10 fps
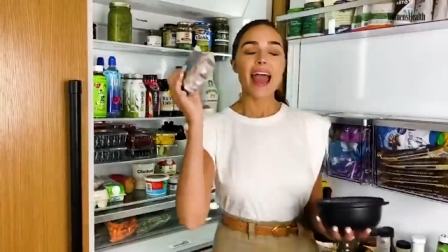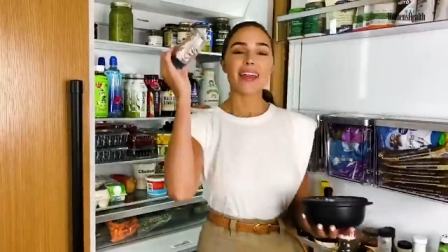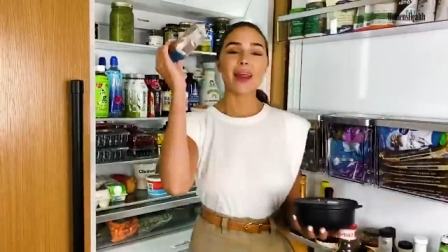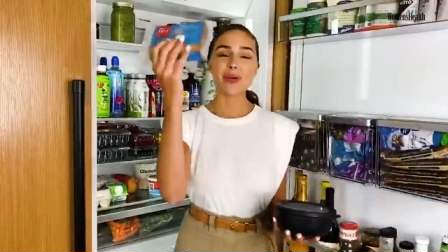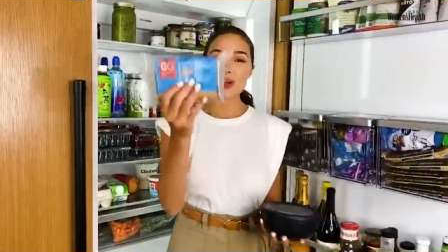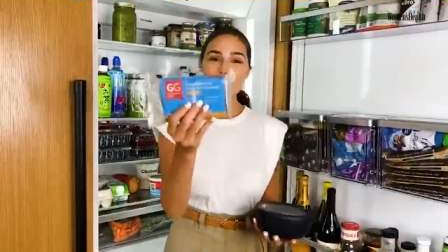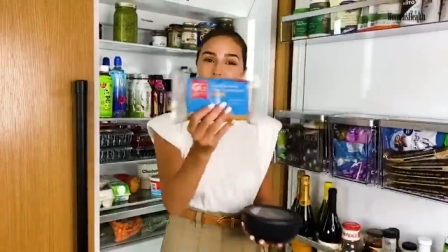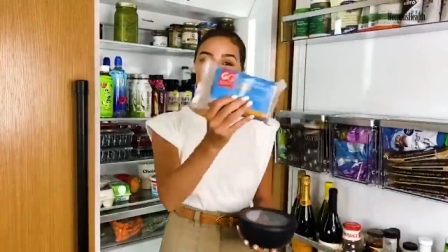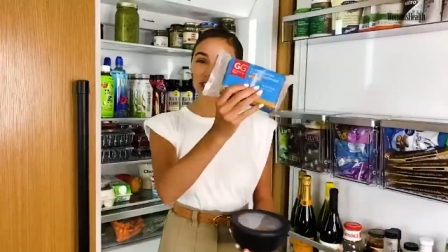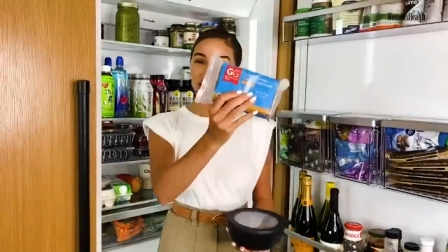And then I put it on
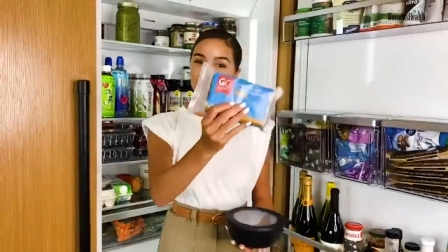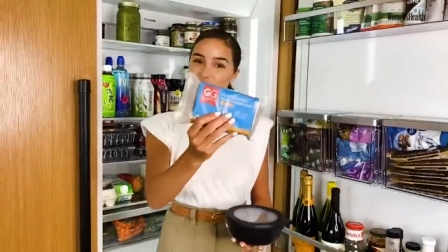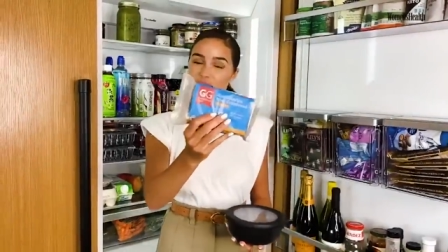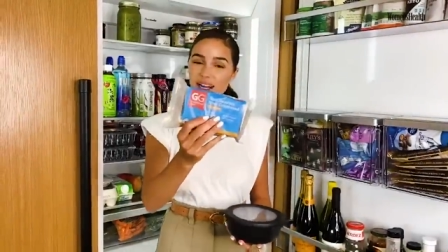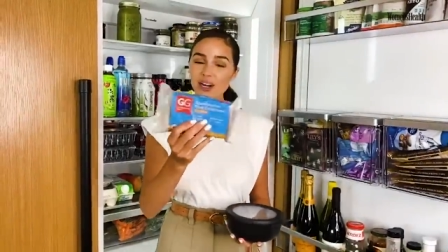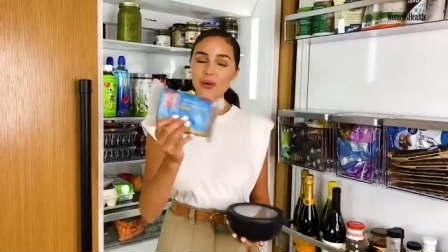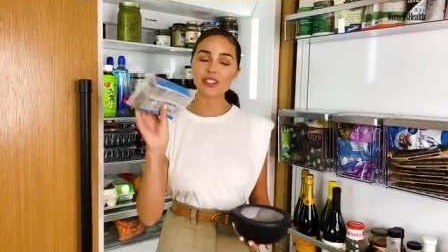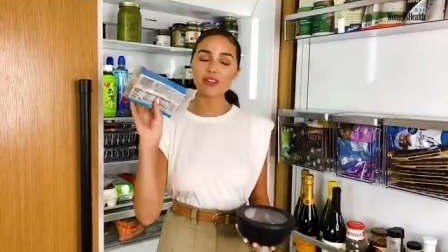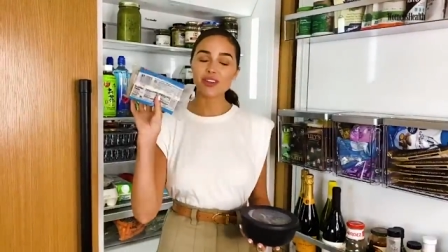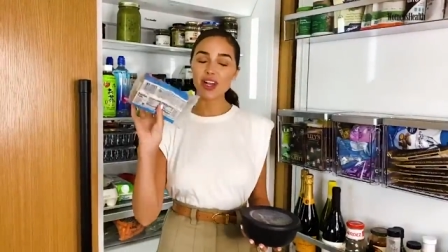a GG cracker,
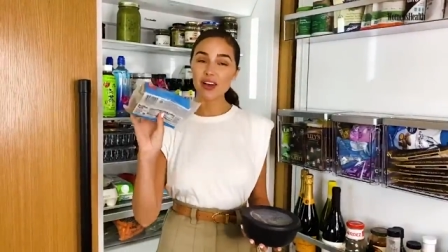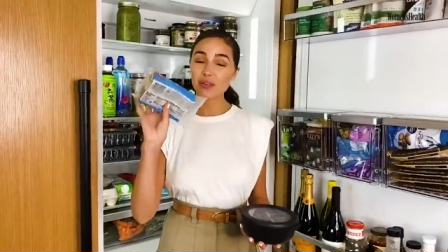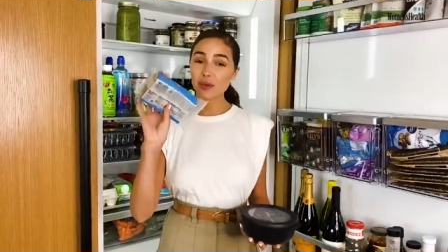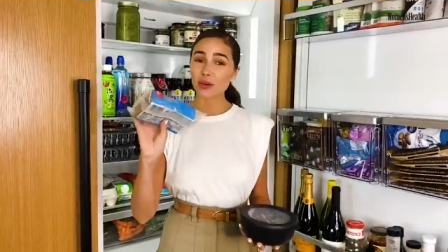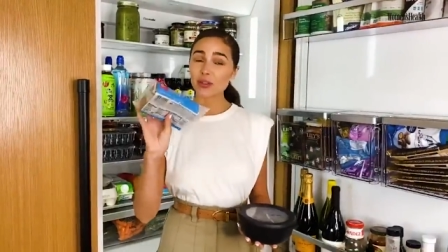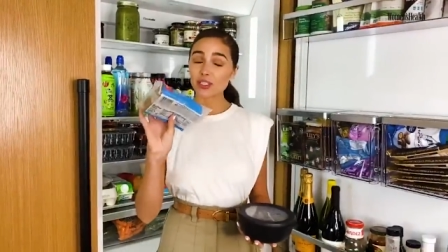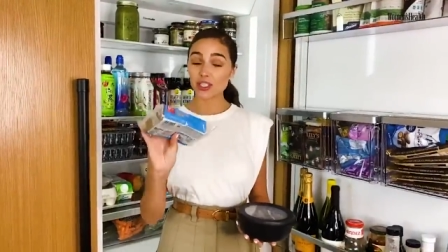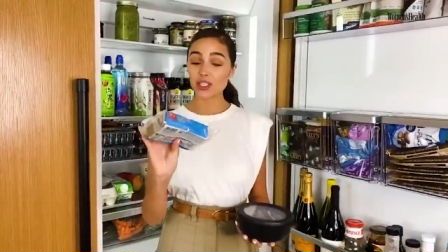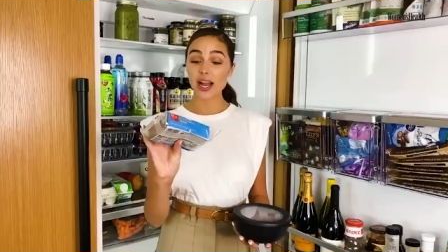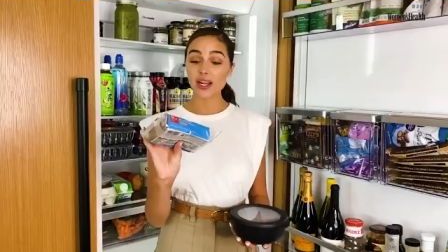which if you're not familiar with
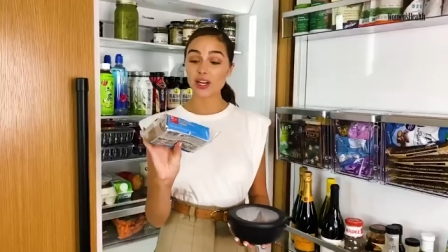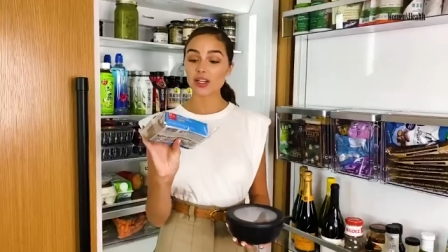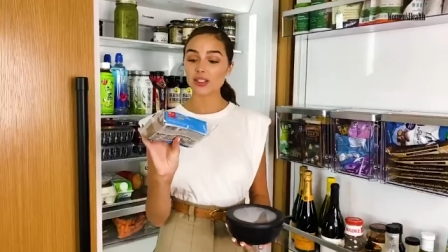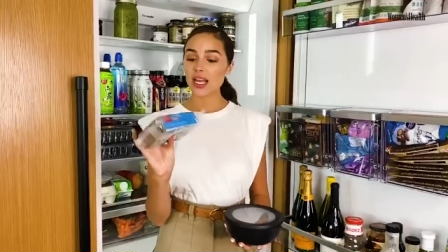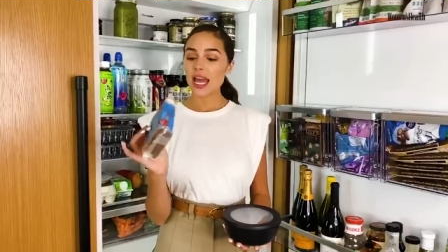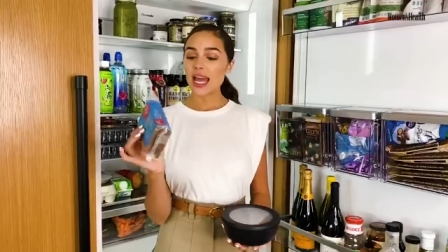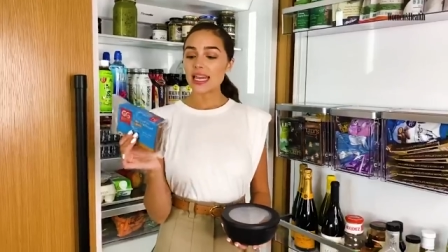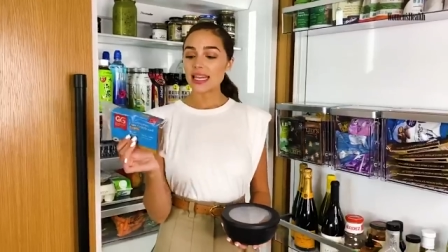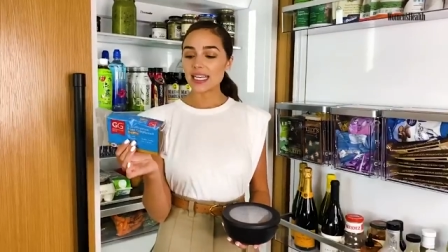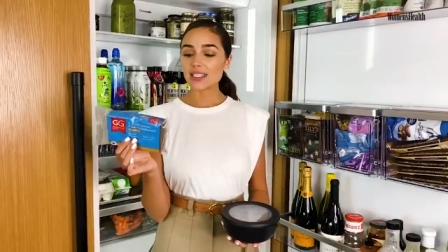GG crackers,
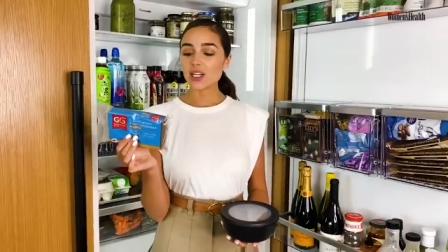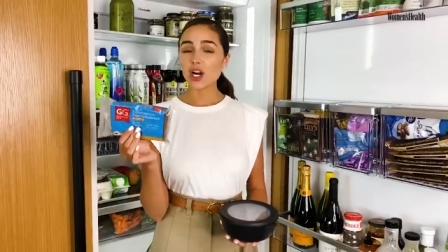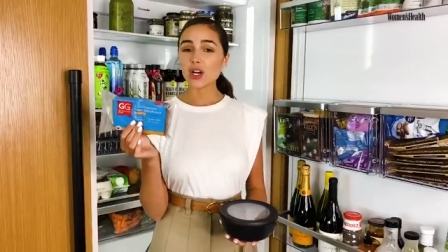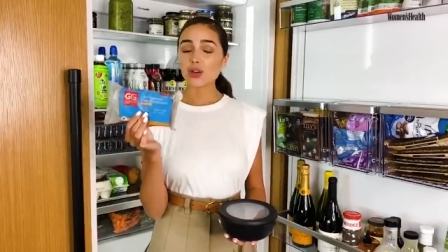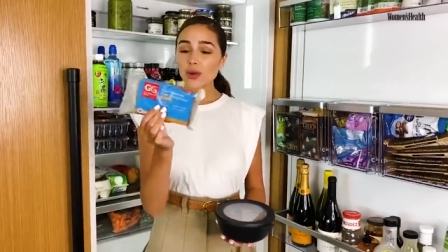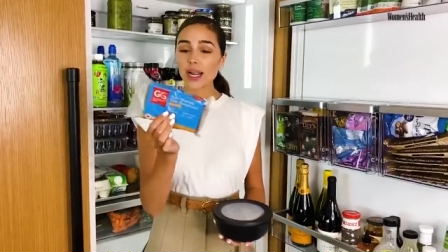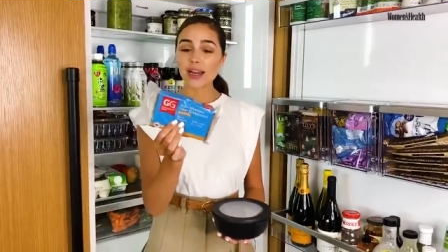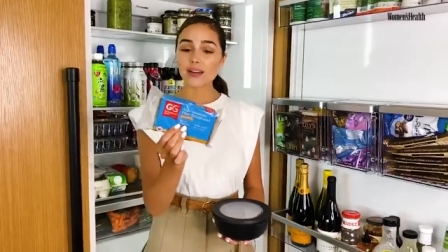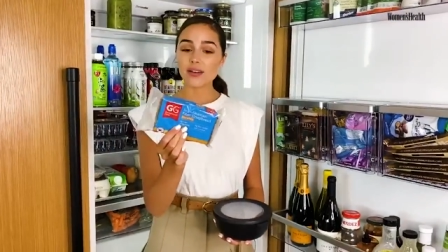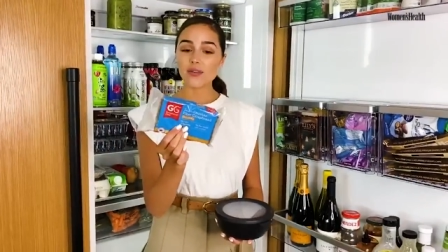these are
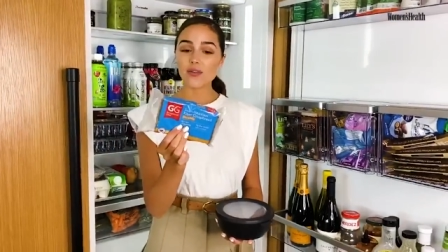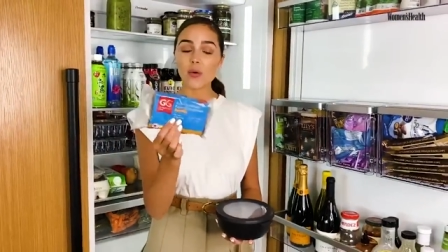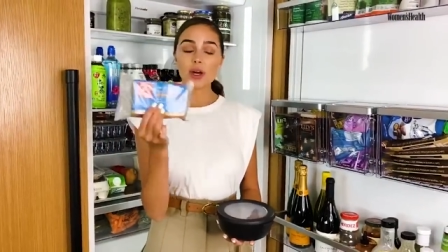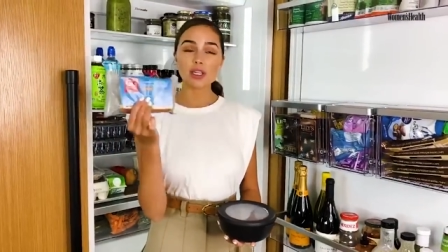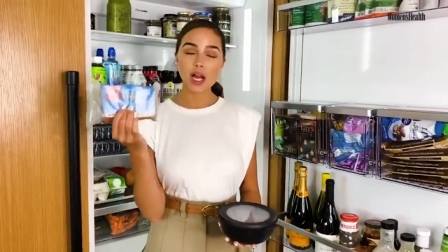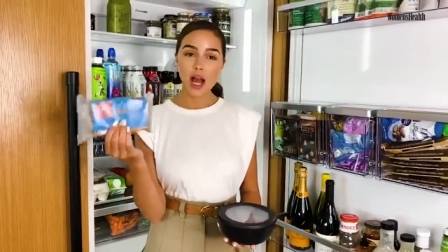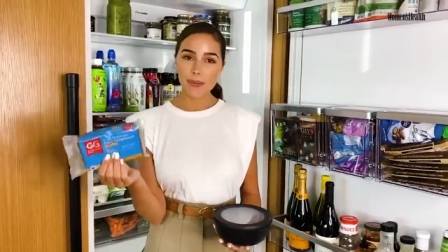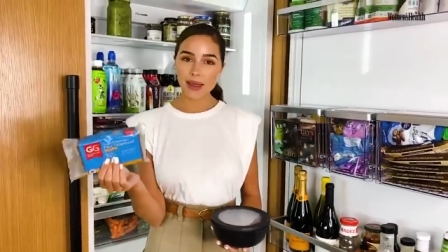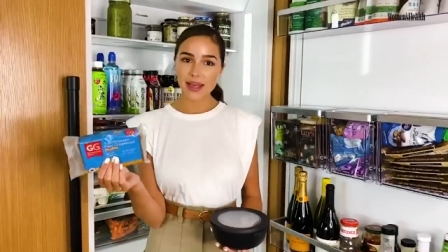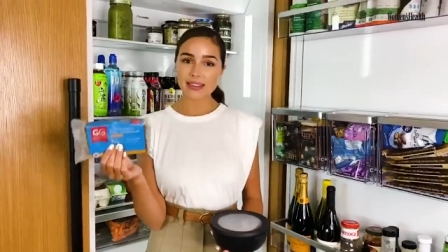great for
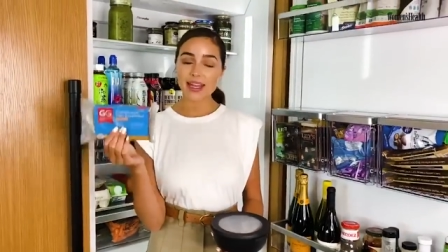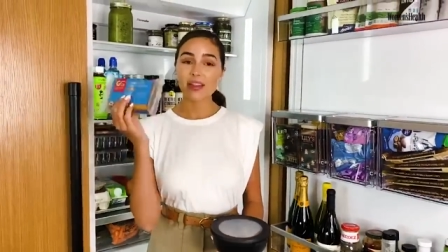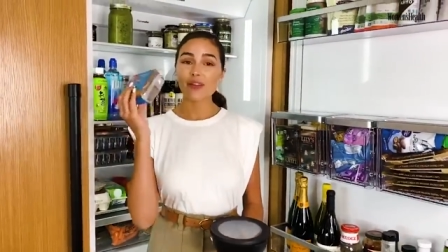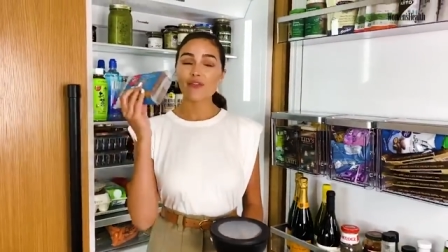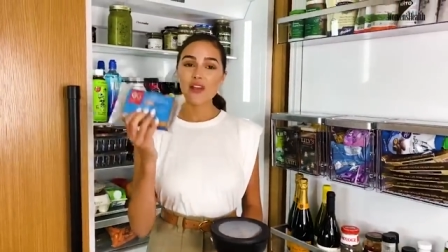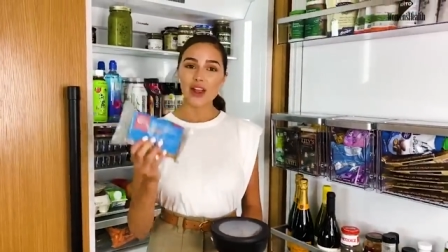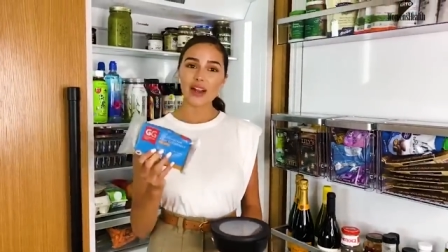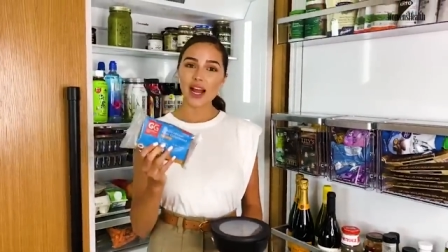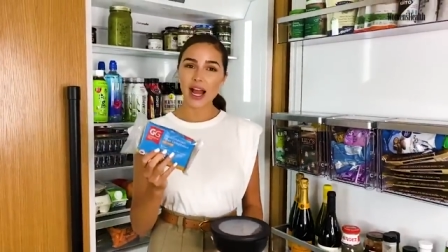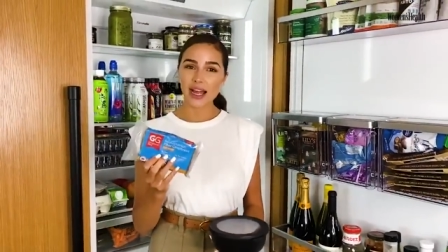toppings and they're
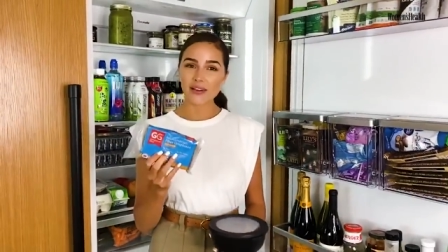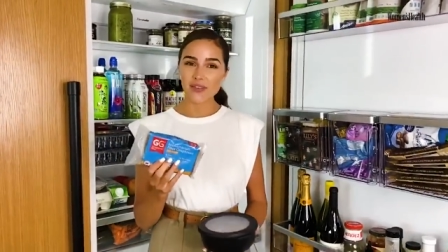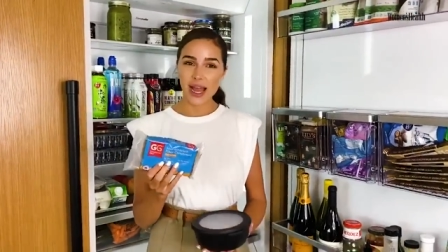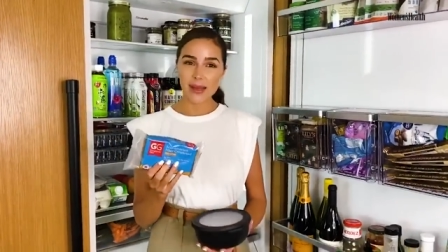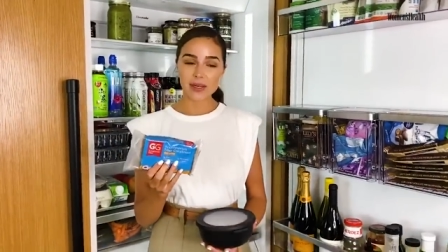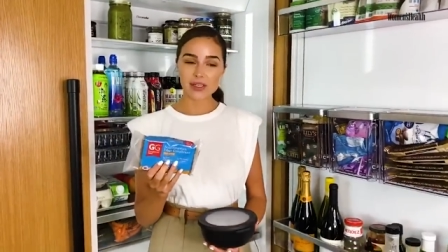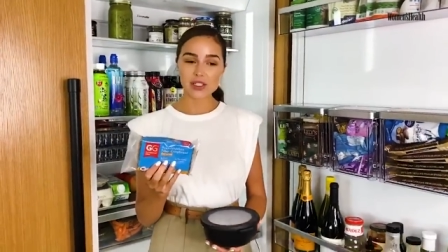very high in fiber.